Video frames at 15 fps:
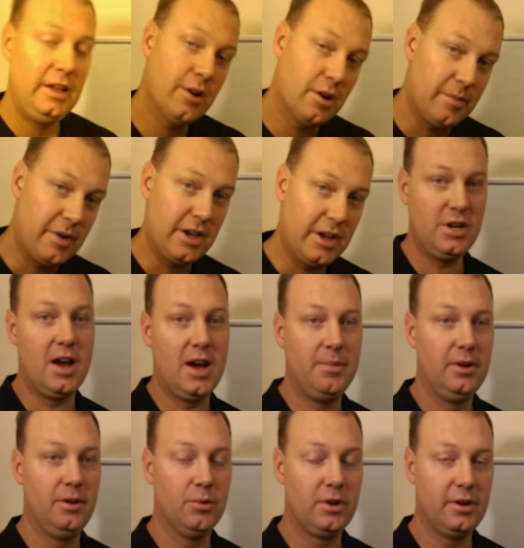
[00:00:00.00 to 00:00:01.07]
here at my shop,
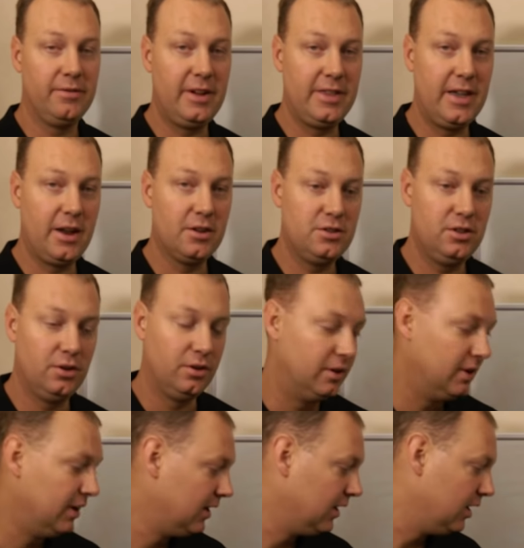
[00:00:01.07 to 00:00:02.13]
and we're going to find that out
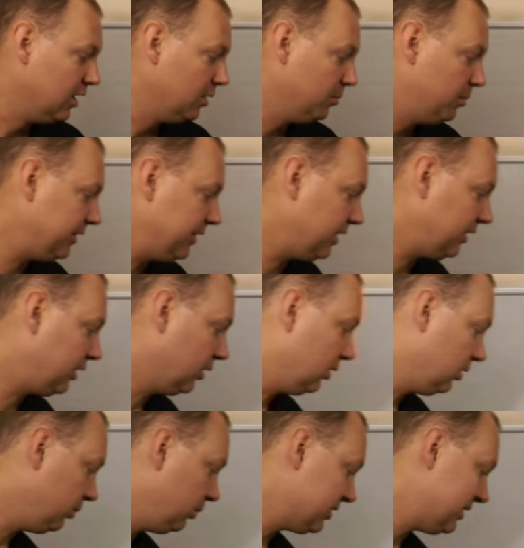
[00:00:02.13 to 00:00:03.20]
soon. But the
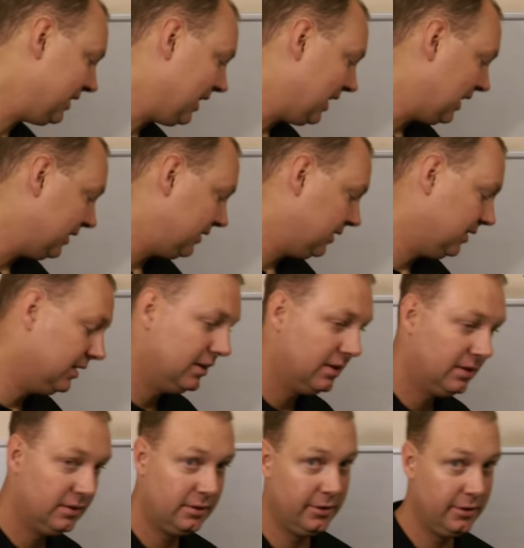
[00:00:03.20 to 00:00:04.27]
goal was not
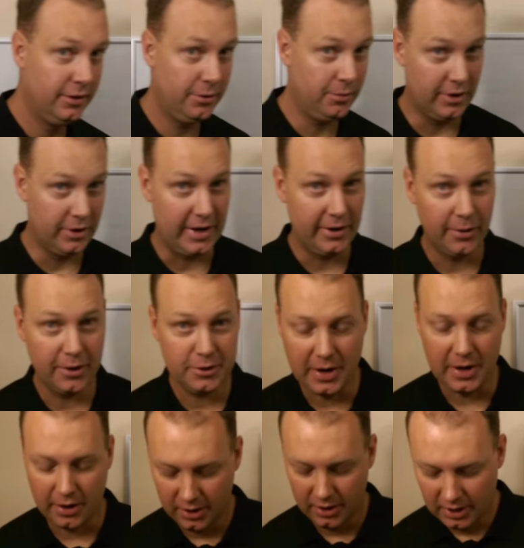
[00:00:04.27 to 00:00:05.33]
390
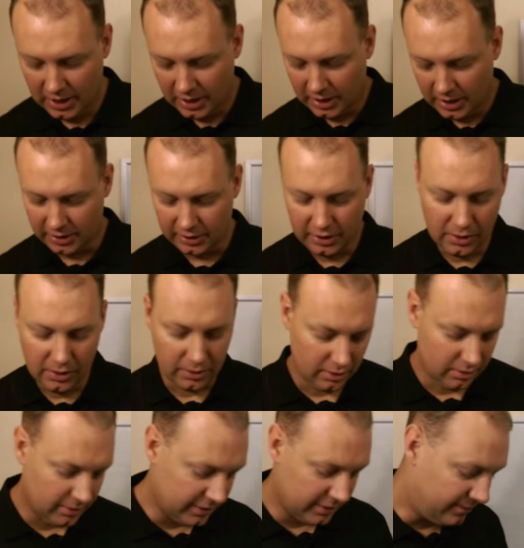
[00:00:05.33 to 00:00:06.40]
horsepower. The
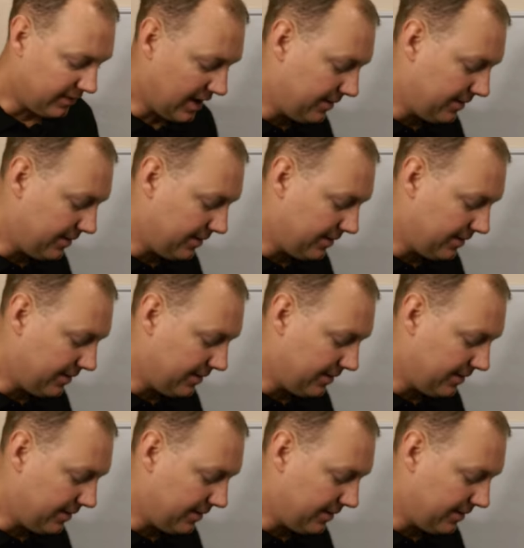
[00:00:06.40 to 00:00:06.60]
goal was